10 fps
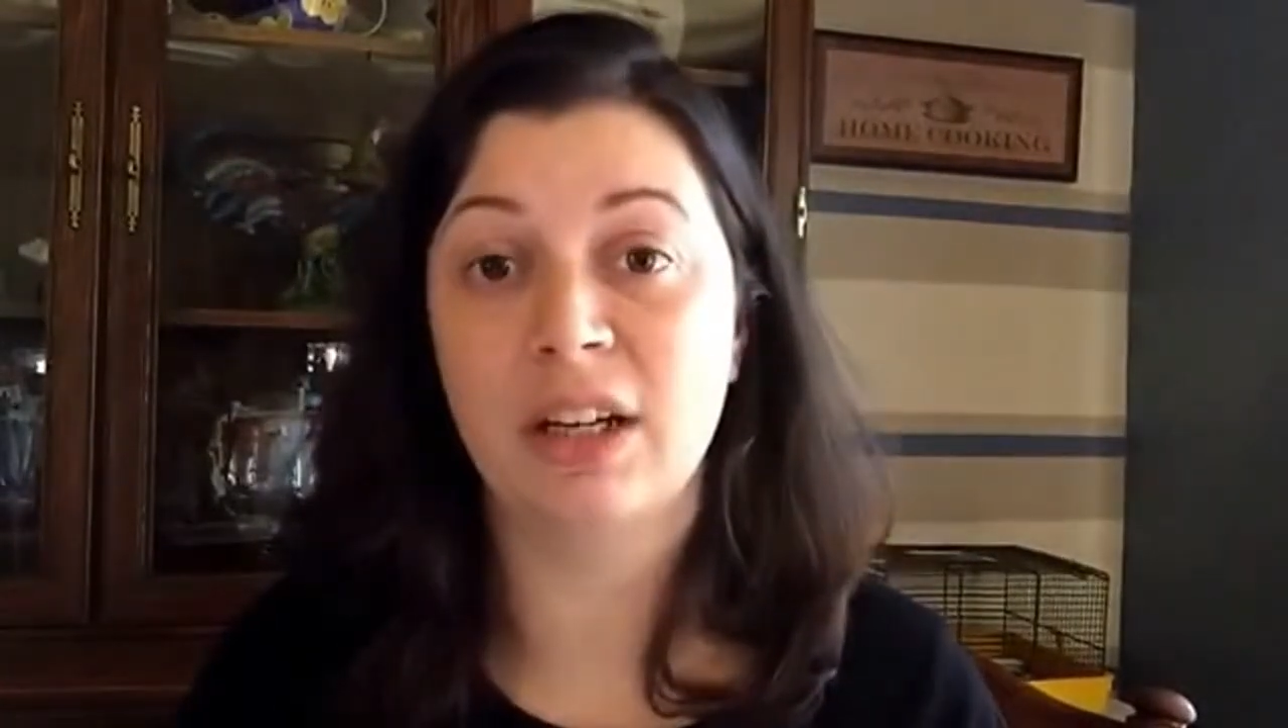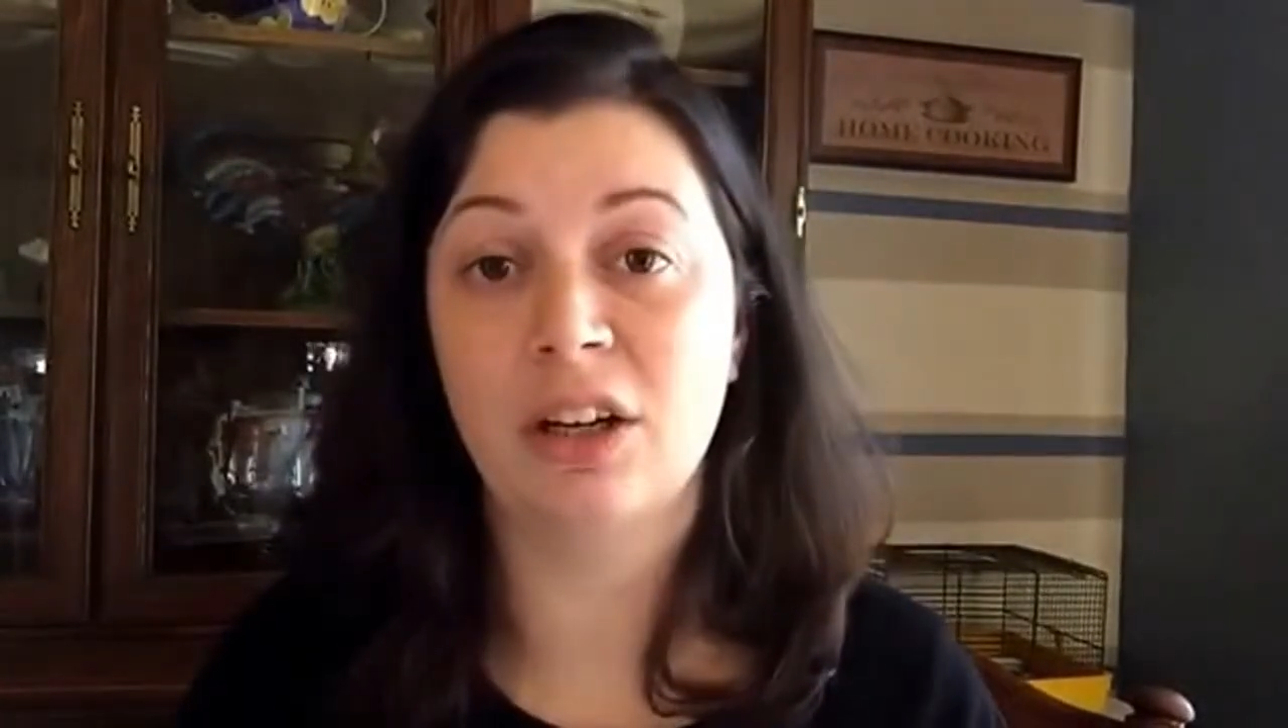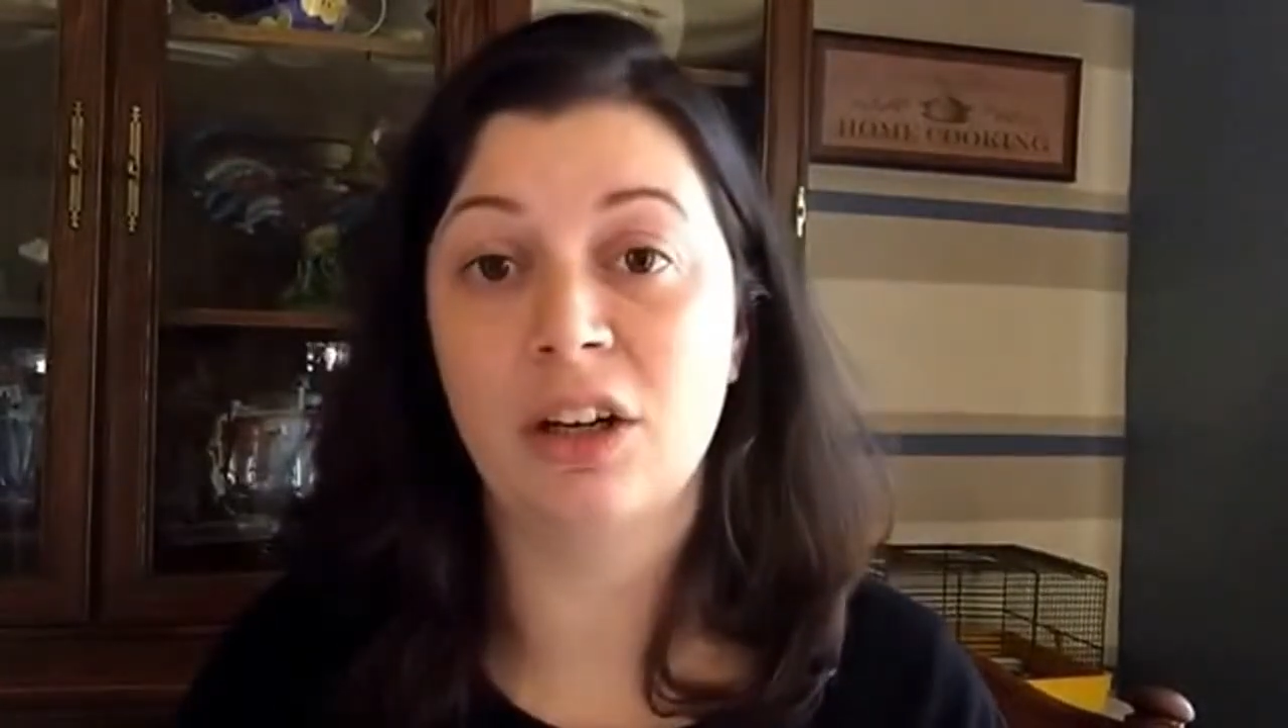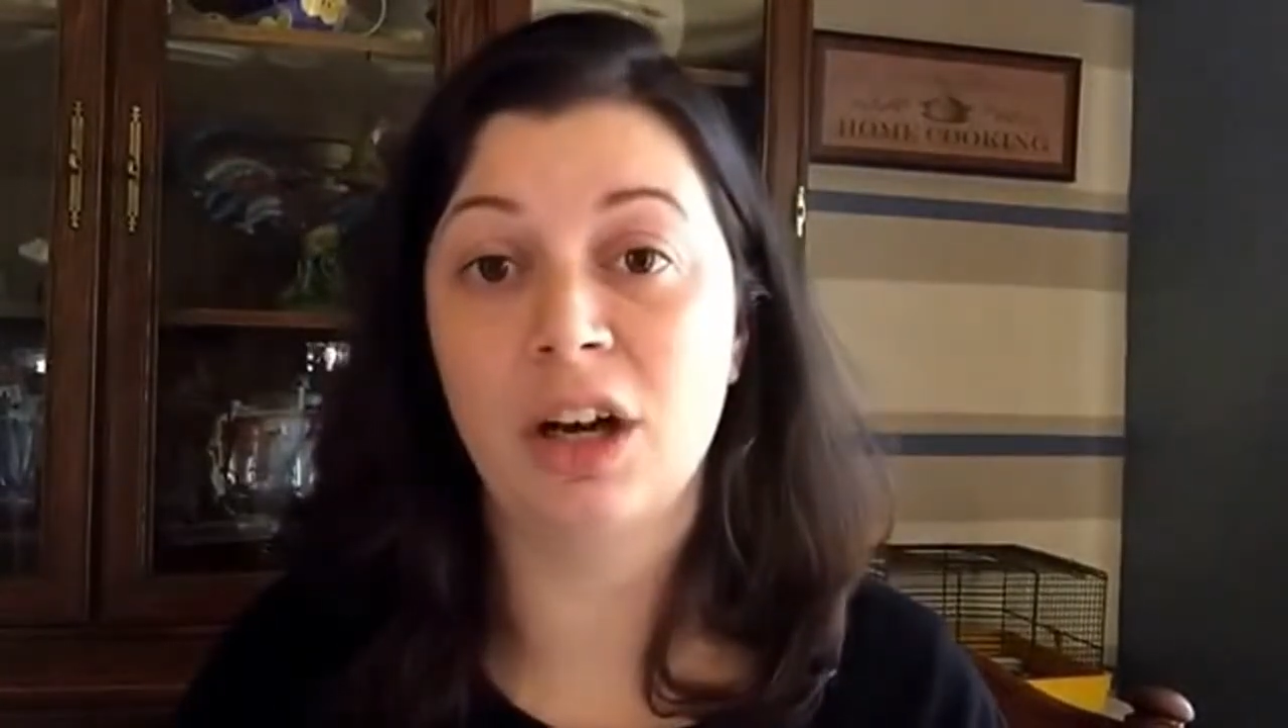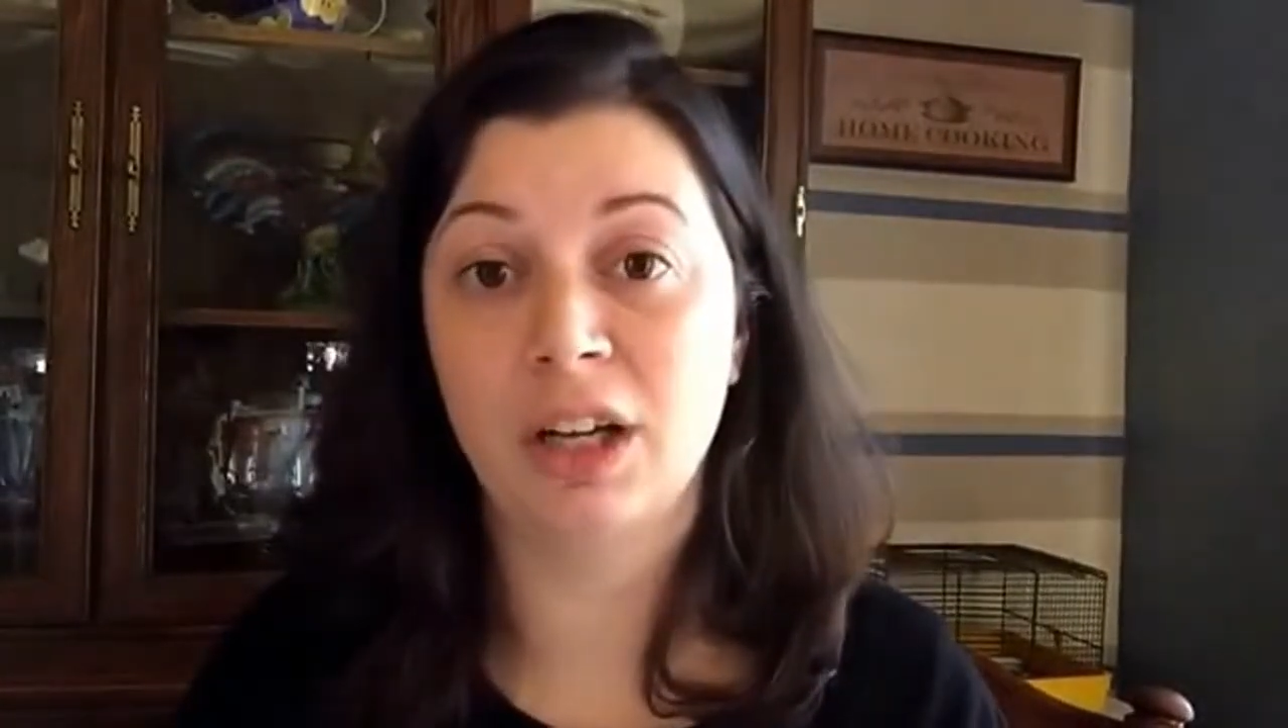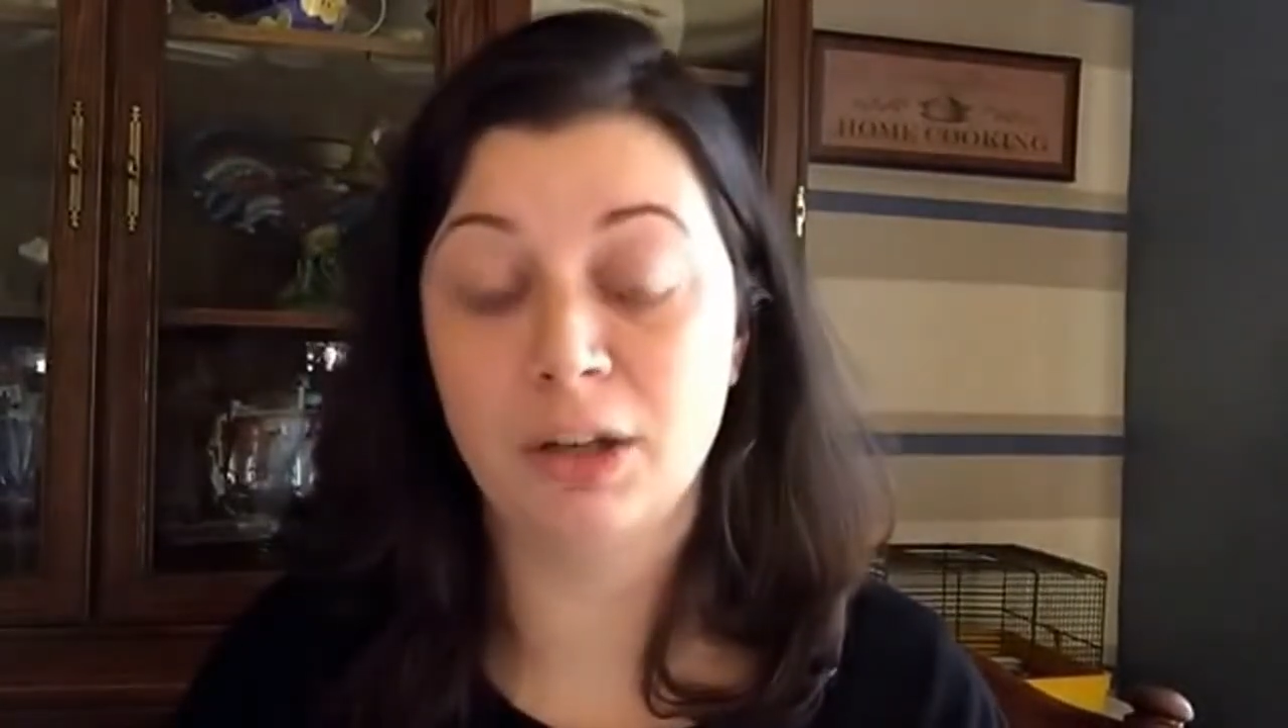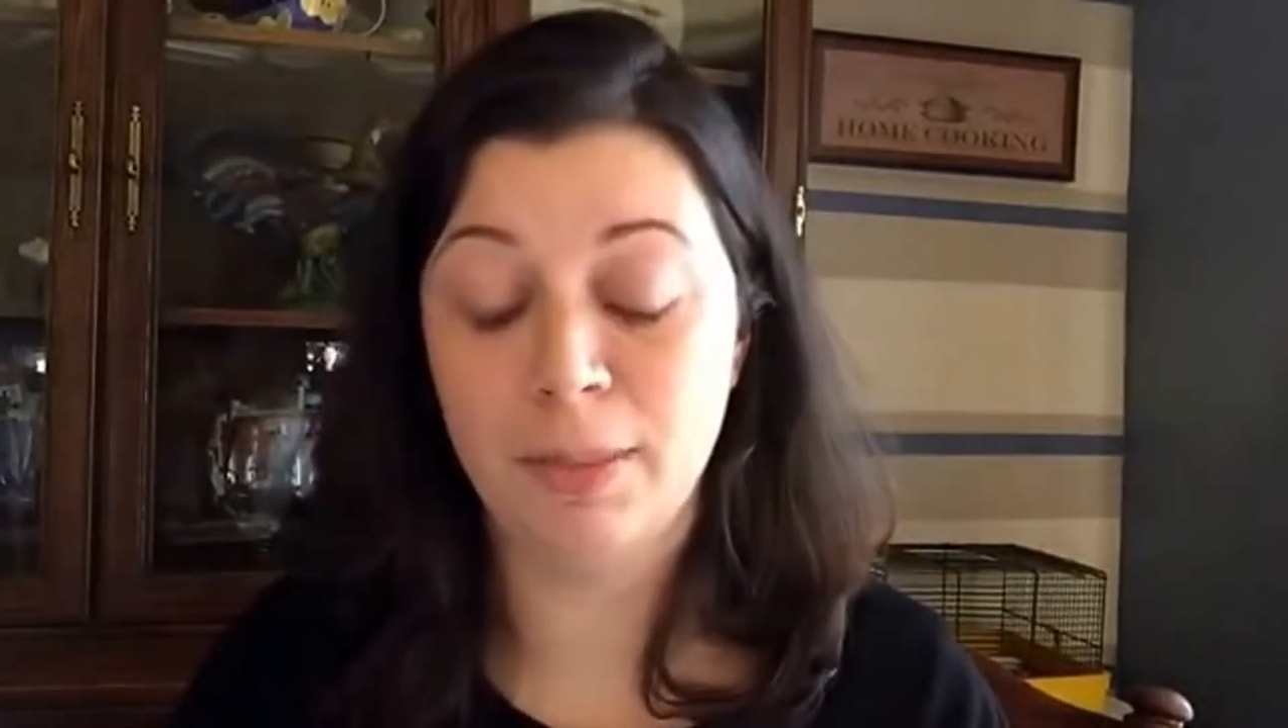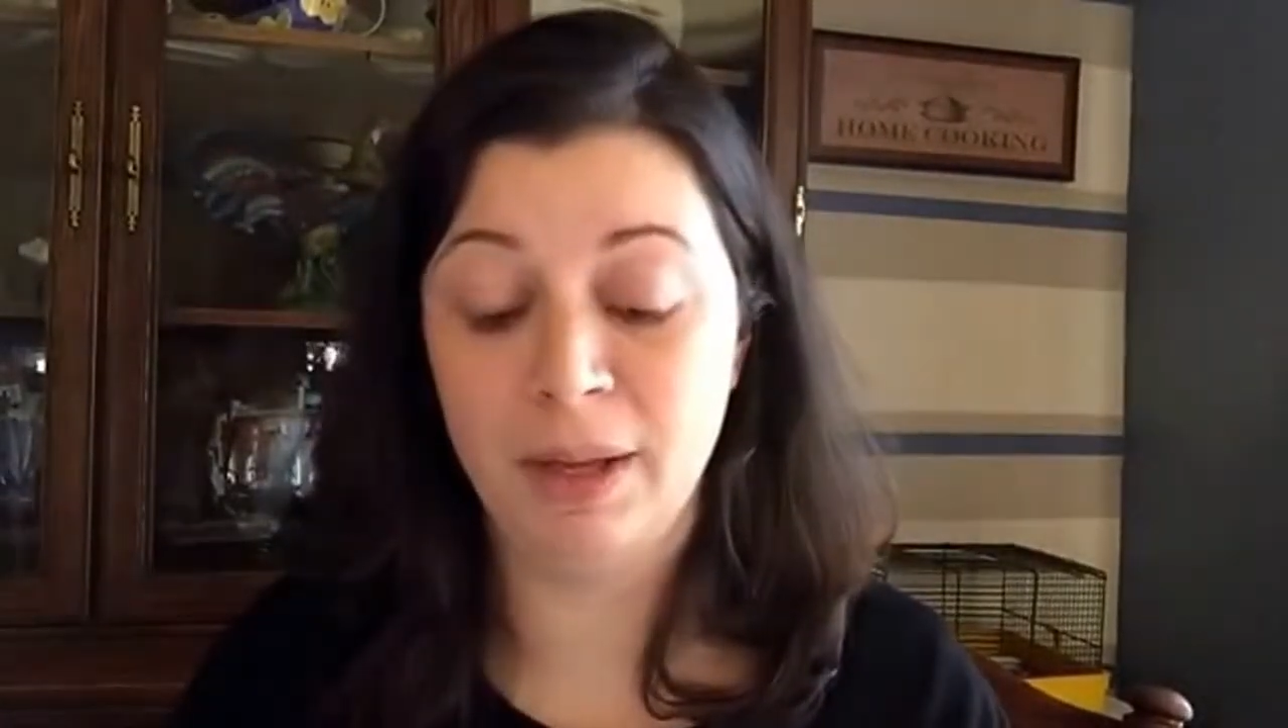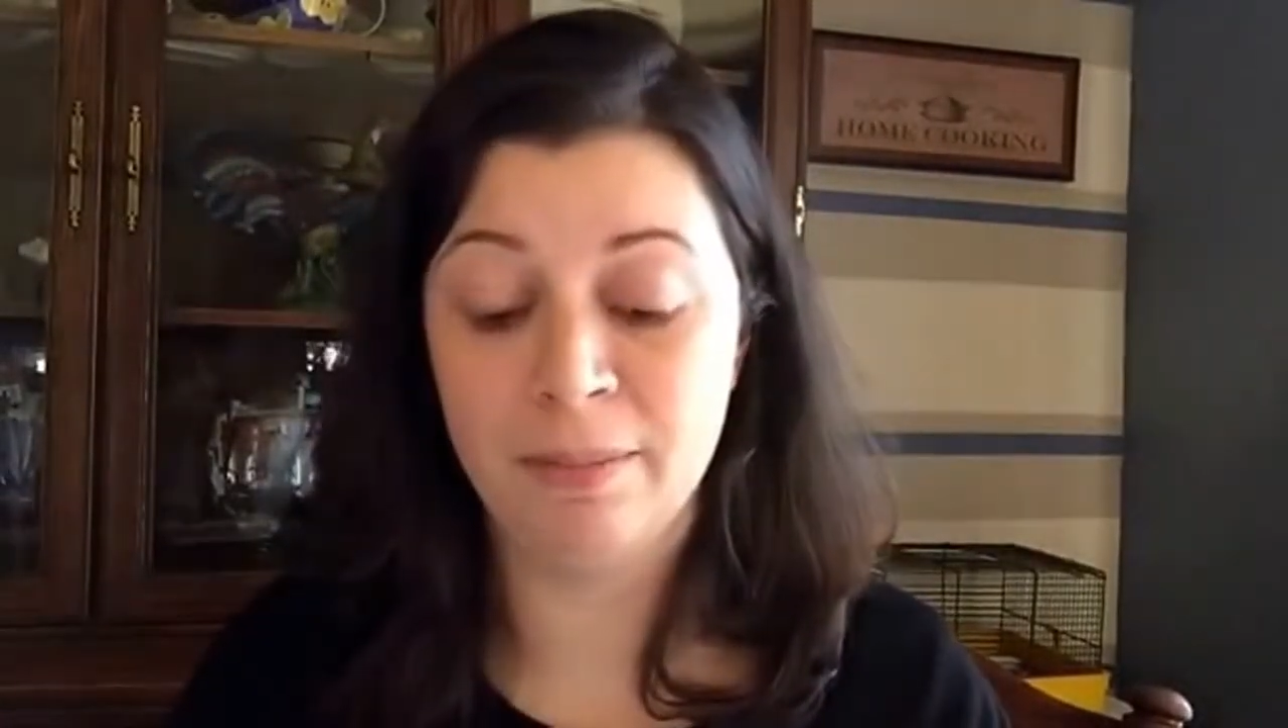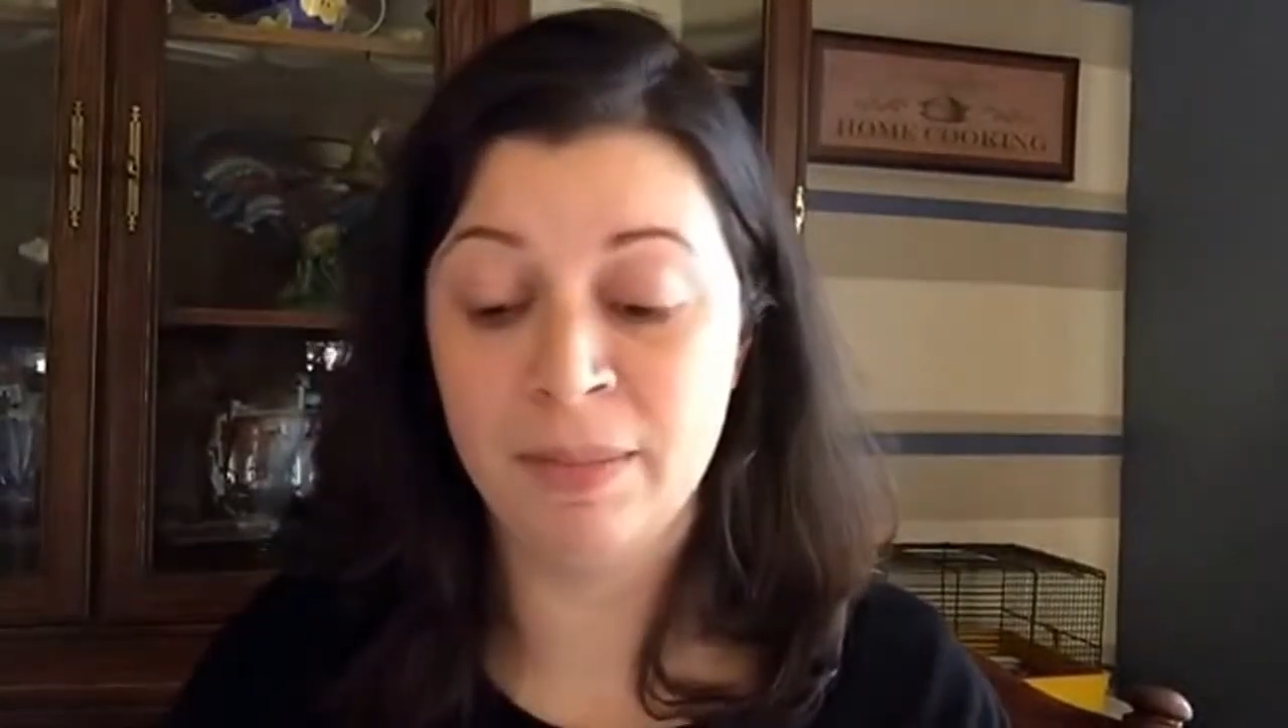are under
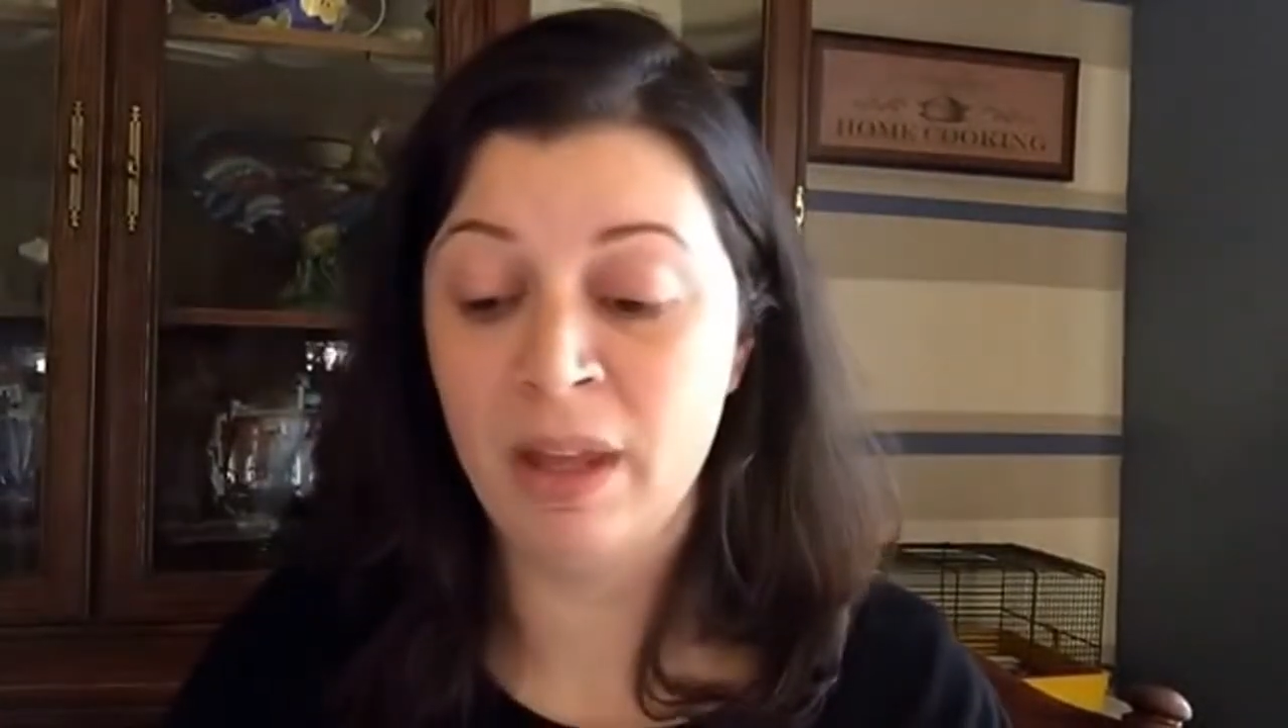me.